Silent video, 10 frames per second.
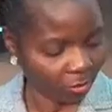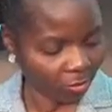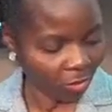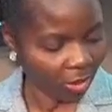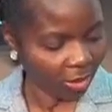
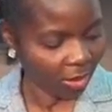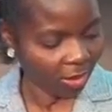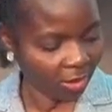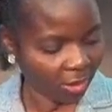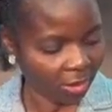
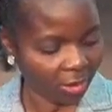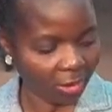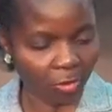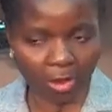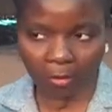
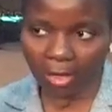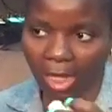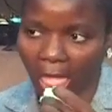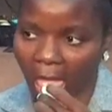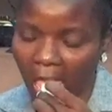
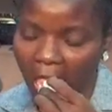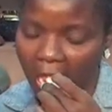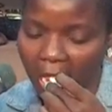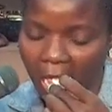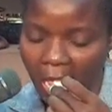
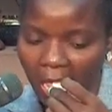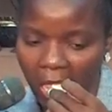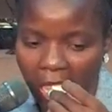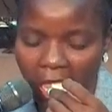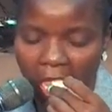
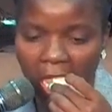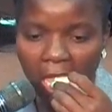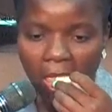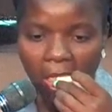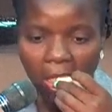
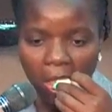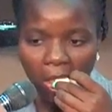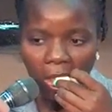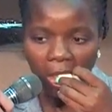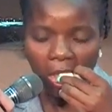
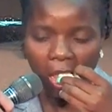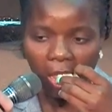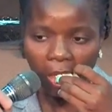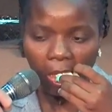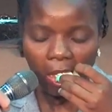
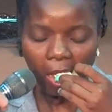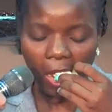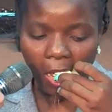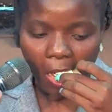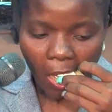
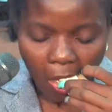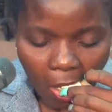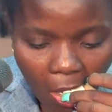Nothing is said.